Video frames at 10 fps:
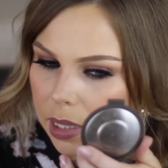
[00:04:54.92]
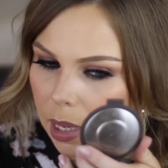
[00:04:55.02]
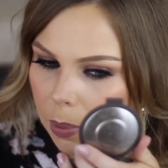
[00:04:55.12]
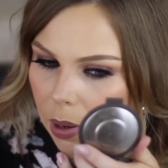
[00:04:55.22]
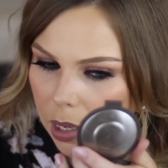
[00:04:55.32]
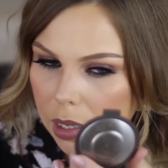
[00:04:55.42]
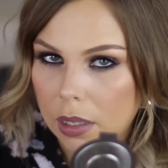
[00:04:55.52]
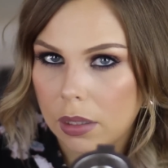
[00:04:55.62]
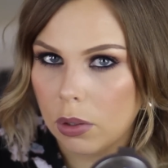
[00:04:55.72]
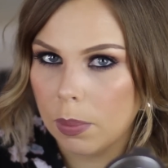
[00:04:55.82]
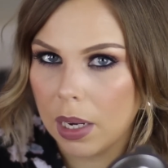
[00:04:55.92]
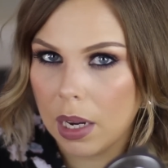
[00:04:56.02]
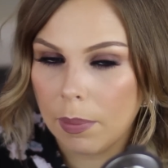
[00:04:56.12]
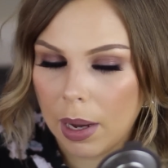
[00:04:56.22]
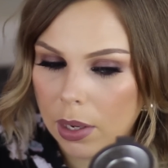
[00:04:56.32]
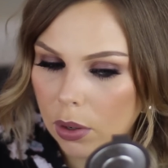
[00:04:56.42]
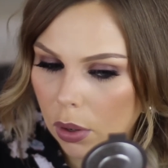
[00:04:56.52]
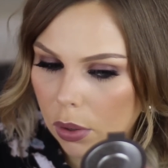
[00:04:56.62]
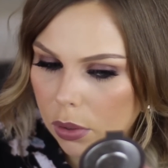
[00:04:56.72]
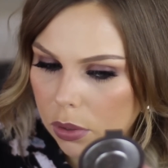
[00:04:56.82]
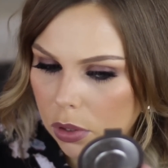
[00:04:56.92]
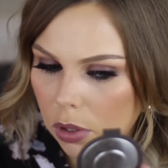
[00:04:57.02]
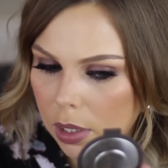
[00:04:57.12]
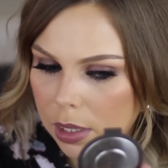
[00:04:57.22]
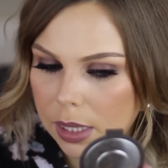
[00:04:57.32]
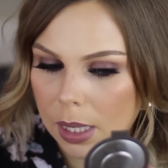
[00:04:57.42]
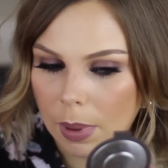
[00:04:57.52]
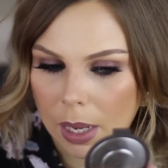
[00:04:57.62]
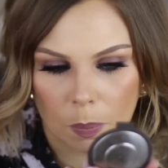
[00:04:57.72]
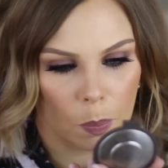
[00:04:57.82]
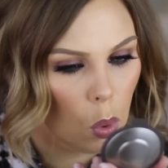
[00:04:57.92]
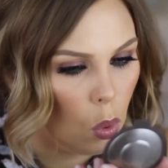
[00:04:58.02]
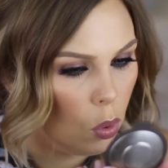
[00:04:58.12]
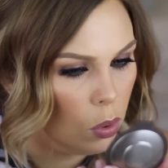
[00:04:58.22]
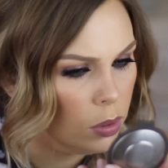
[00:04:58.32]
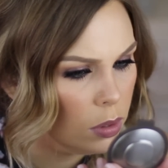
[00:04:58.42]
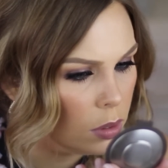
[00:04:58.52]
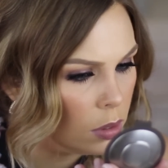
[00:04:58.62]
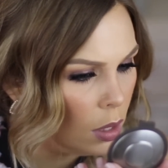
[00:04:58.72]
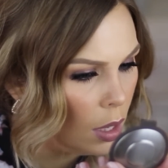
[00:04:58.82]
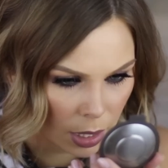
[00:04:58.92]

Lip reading: it's separated a little bit in my nose. So you can see my pores.